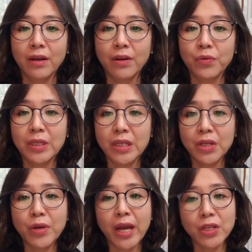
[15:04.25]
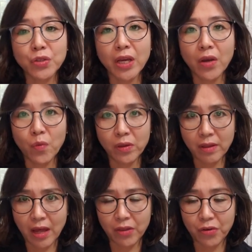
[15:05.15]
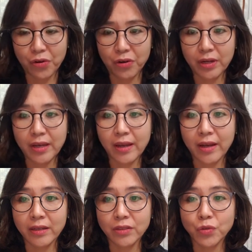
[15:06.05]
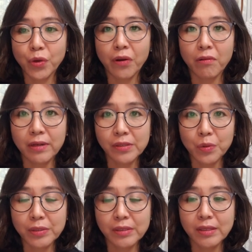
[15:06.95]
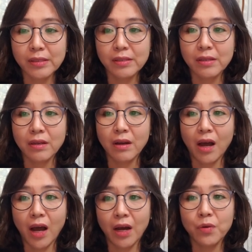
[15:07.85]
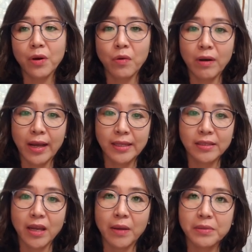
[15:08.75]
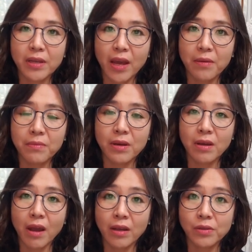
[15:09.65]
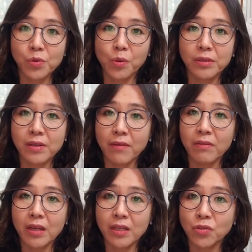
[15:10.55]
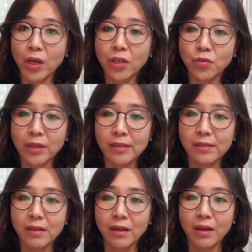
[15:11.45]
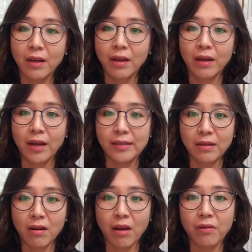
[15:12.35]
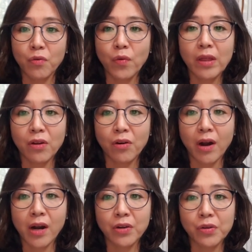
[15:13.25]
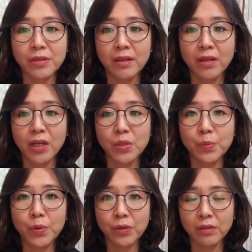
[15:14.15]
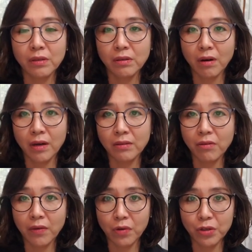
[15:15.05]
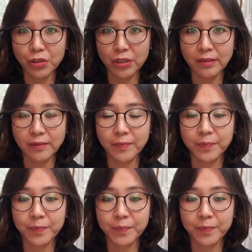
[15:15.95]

We need to educate one another and share resources, how our landscapes can be a source of these changes, as Larry Winner argues in his book, Garden Revolution.